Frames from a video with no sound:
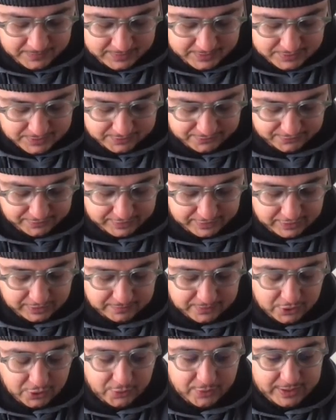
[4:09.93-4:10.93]
So if we keep
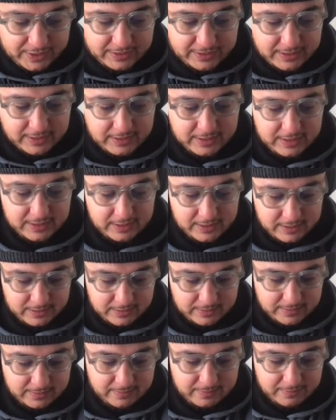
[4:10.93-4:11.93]
going,
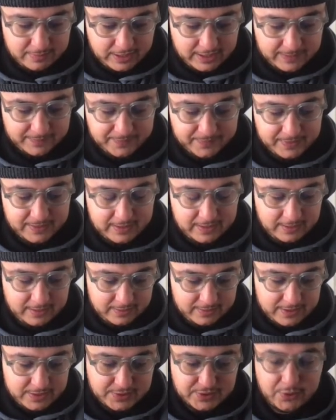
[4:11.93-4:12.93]
but
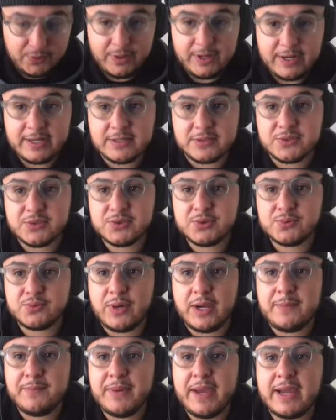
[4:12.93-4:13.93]
let's go ahead and
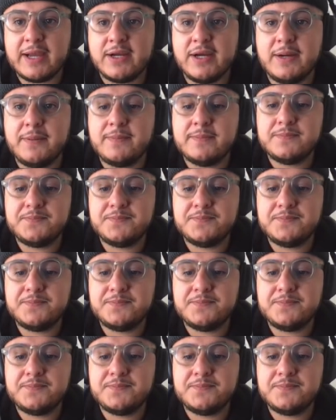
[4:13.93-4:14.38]
swipe back up.